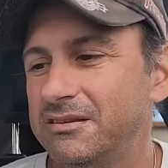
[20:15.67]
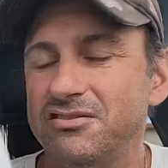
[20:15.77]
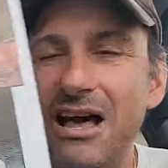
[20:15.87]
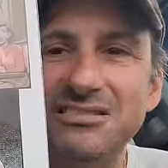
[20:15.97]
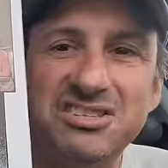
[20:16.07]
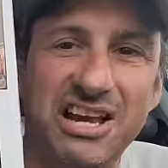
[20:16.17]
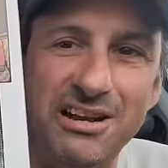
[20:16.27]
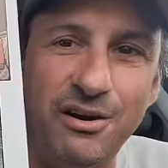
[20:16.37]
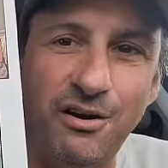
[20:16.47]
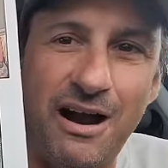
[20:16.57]
It's a lot of
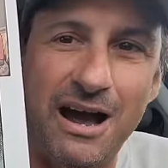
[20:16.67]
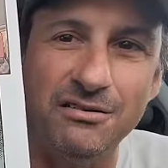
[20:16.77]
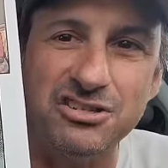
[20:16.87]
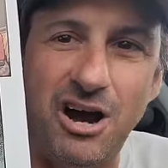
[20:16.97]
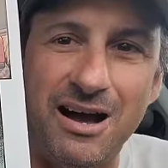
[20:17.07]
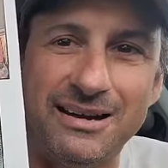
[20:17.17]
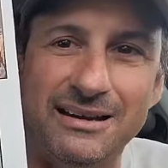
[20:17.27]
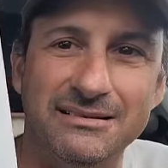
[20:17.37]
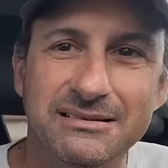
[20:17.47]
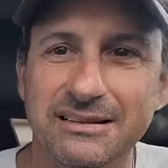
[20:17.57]
standing around
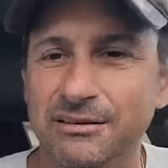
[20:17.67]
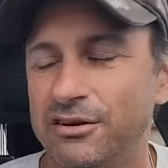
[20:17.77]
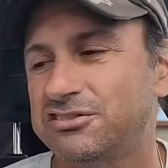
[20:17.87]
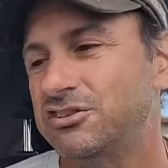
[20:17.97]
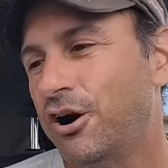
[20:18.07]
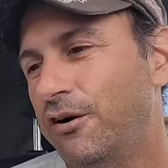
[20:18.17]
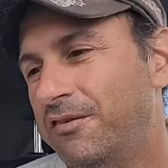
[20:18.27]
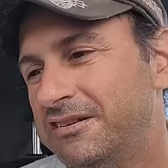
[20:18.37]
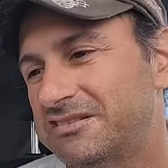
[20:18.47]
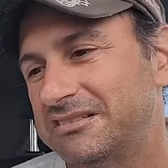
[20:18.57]
talking. He looks
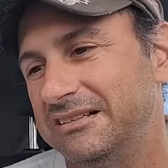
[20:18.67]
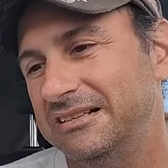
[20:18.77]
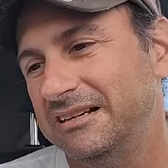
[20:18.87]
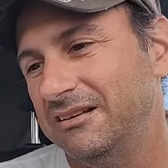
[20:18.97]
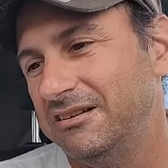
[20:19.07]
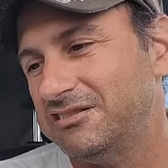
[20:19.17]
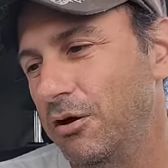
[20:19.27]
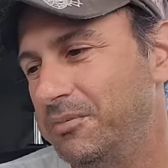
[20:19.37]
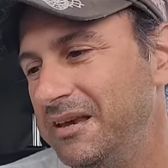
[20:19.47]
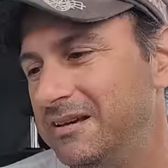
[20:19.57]
nervous. Let's
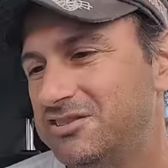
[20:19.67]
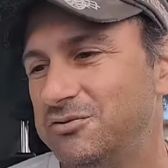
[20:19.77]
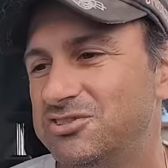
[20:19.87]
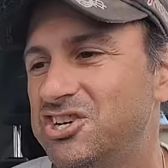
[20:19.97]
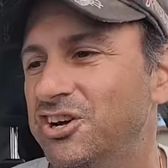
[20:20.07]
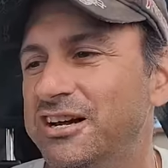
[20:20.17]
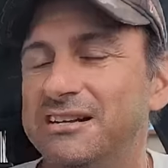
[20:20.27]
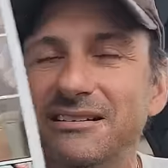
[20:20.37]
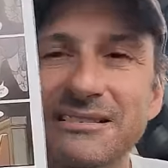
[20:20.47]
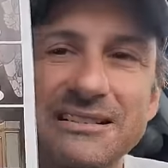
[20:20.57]
hope the issue's
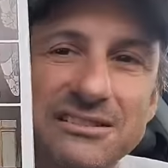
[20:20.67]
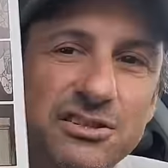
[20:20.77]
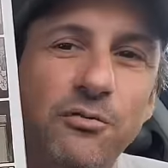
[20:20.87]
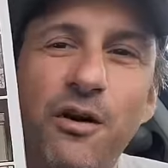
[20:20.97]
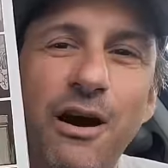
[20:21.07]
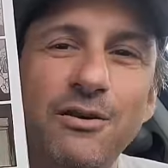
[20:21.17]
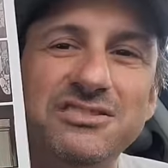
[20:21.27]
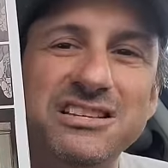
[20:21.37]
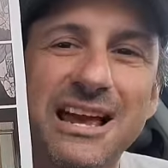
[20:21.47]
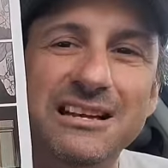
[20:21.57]
good. So far, I
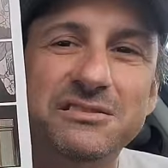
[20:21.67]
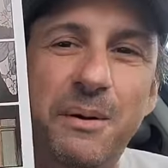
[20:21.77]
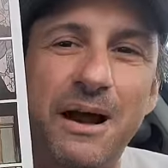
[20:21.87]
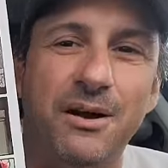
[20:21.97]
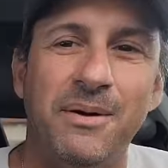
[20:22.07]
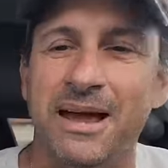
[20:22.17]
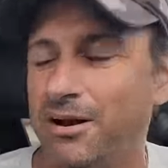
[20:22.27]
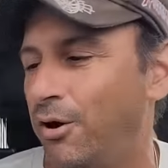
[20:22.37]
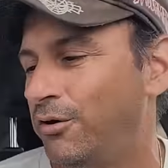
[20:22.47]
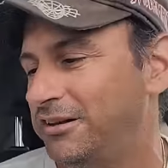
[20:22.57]
don't see any
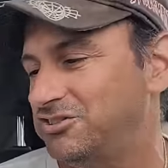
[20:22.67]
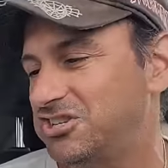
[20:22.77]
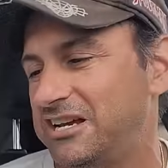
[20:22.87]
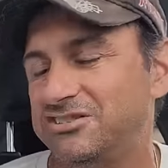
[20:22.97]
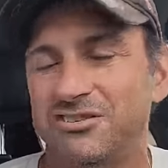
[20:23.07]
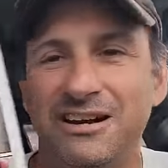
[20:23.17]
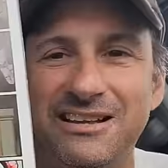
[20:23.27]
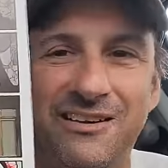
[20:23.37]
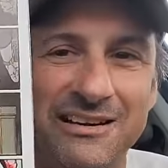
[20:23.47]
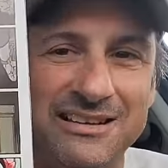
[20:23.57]
Spider-Man. Oh, he's changing right
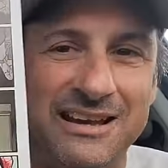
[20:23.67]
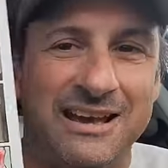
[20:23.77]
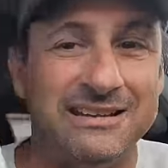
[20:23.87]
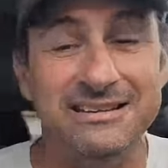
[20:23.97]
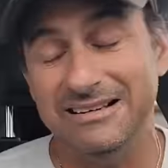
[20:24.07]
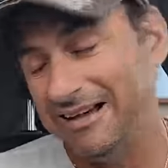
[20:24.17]
there at the end.